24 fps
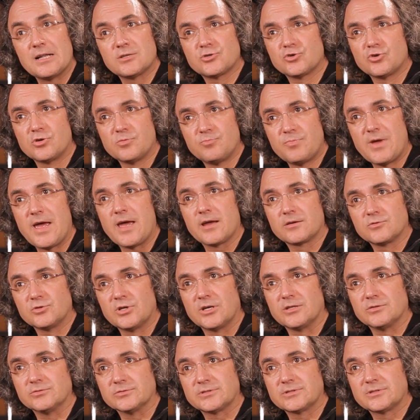cultural
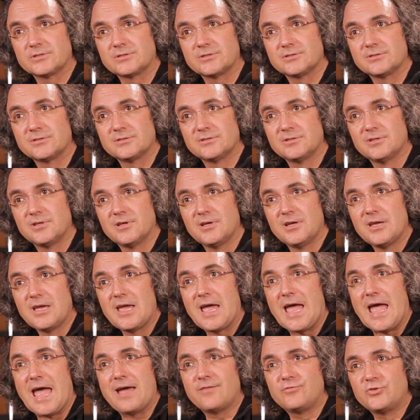backgrounds.
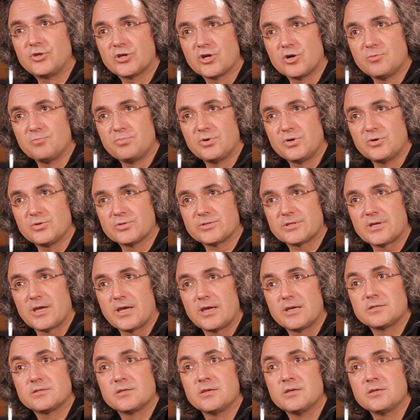Every composer
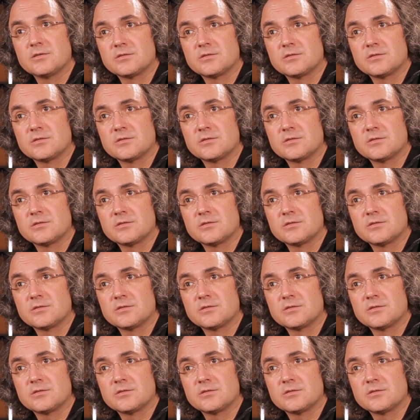has